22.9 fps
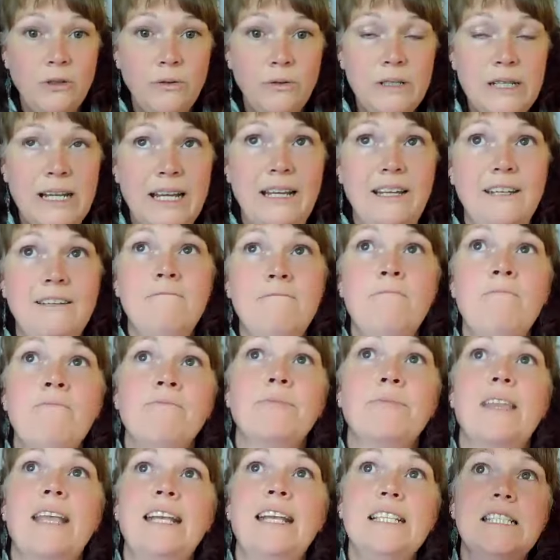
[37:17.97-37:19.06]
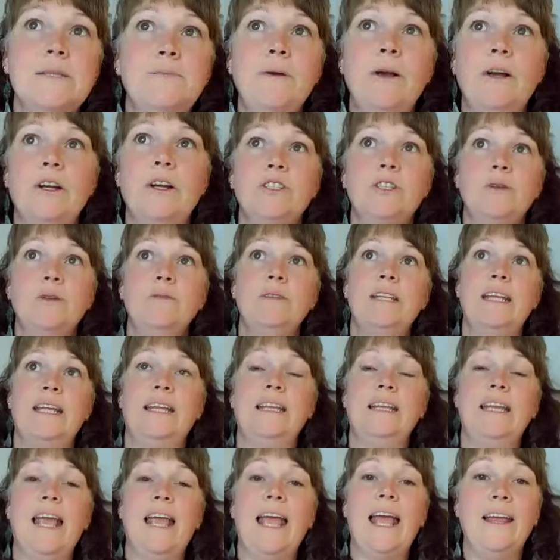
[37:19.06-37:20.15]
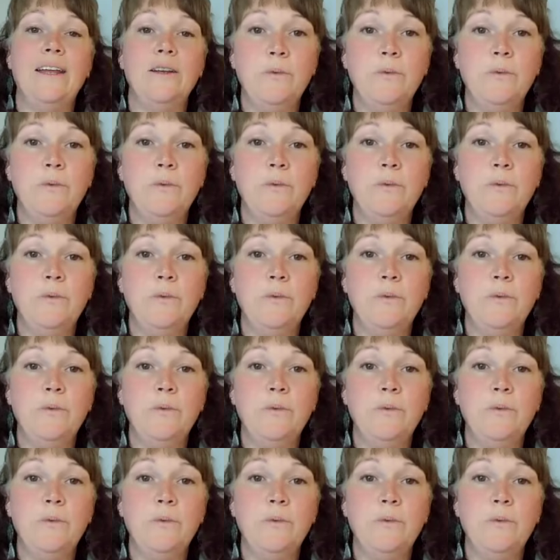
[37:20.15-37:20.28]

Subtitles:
tuned in, his spirit tuned in.